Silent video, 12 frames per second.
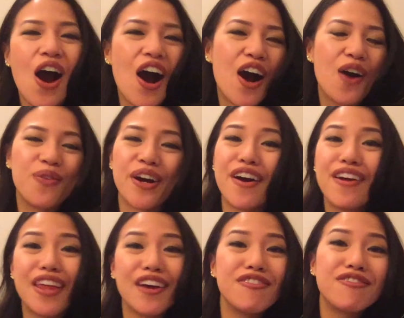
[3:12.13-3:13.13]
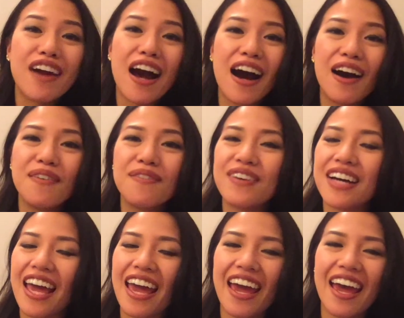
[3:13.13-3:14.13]
uh, where are they from,
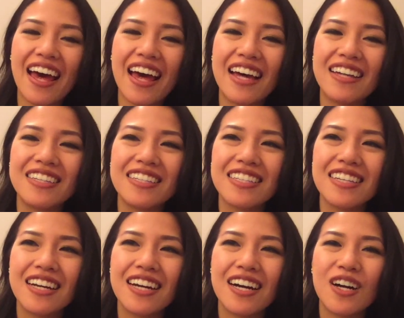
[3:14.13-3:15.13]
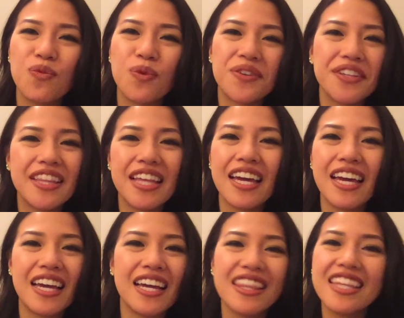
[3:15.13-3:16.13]
and where do
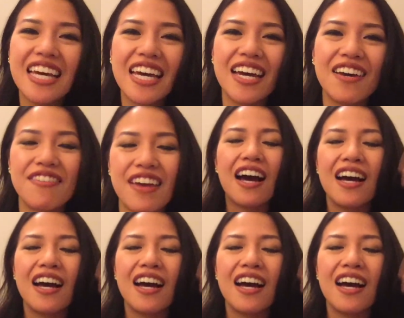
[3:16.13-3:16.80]
they live,